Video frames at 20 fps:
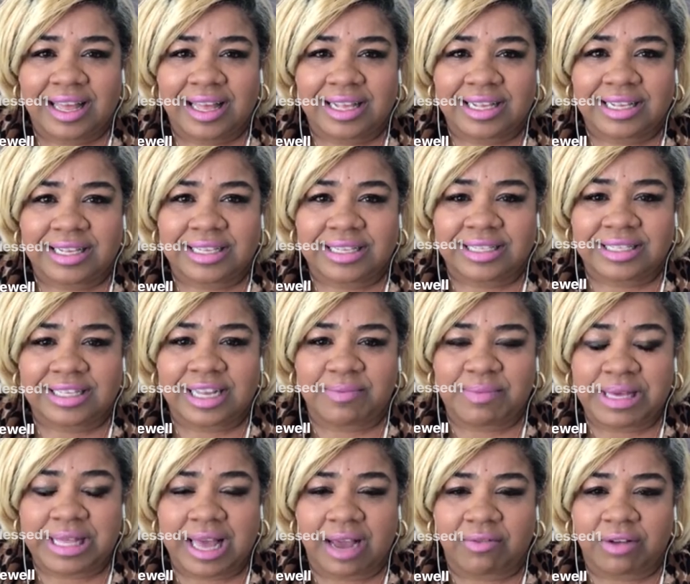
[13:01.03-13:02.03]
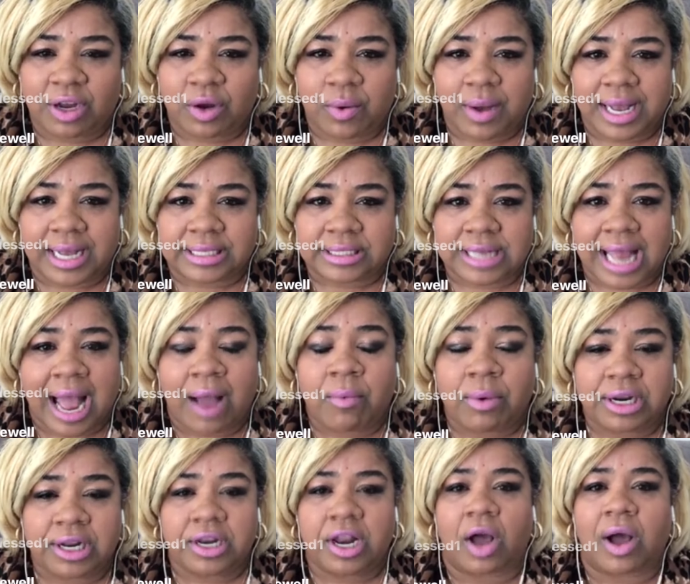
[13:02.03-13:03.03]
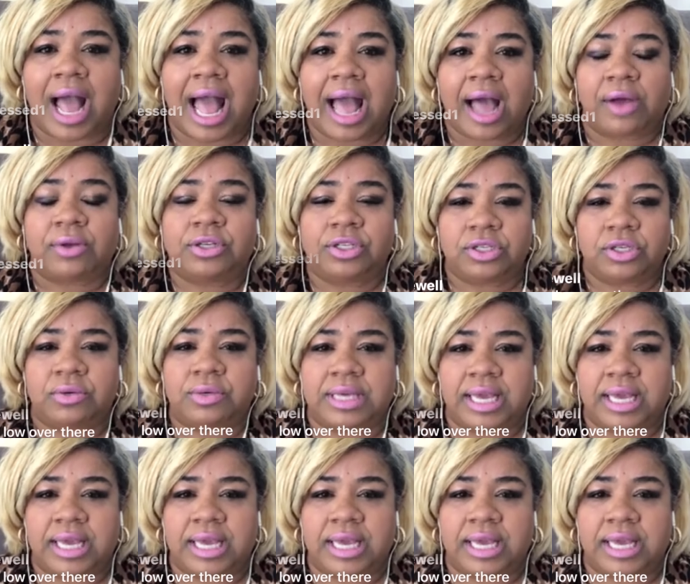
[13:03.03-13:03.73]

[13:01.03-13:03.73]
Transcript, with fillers: Send me that request. I want to know how do you get